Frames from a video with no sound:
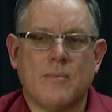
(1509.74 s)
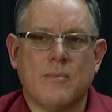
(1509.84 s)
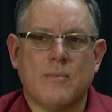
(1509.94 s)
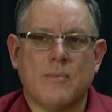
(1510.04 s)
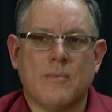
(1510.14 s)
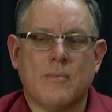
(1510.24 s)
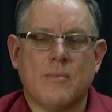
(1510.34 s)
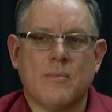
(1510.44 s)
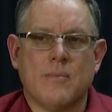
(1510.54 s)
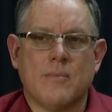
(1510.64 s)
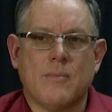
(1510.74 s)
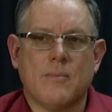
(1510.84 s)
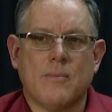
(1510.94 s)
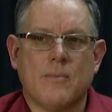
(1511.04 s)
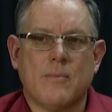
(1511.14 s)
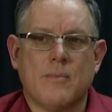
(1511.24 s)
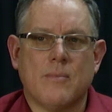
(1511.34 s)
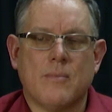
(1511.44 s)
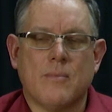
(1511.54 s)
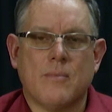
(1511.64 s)

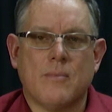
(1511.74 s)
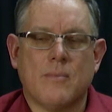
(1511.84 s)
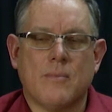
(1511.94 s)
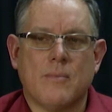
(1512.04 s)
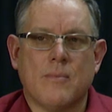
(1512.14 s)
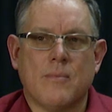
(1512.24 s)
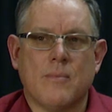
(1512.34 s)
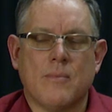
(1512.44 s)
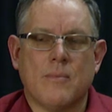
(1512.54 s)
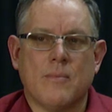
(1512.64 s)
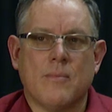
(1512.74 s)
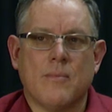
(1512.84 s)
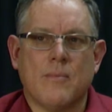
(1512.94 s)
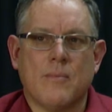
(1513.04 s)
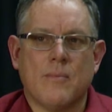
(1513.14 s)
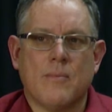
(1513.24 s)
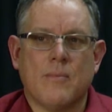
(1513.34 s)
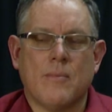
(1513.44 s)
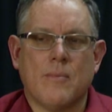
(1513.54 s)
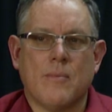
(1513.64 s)

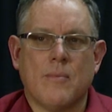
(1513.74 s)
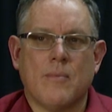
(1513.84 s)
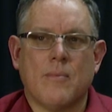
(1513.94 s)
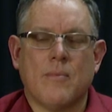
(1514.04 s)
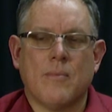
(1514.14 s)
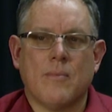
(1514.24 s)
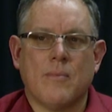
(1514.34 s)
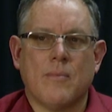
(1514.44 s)
[no speech]